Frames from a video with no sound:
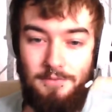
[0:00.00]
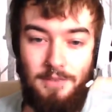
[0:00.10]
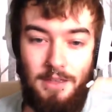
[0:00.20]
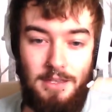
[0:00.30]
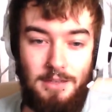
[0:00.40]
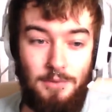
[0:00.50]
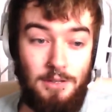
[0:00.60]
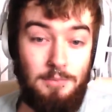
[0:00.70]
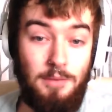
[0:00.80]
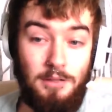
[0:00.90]
a
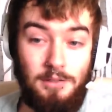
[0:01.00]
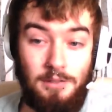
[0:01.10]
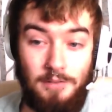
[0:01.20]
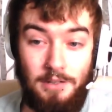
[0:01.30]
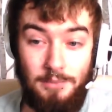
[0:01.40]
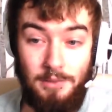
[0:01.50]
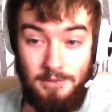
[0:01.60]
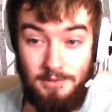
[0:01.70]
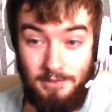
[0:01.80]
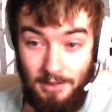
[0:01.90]
working particle effect,
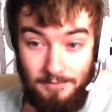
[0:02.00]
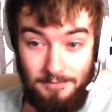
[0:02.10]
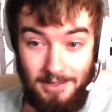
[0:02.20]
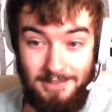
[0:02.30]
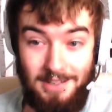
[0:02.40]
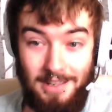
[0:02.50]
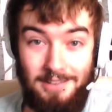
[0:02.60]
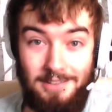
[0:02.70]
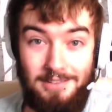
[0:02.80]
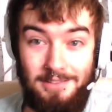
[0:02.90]
which I've managed to get
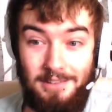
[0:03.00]
done.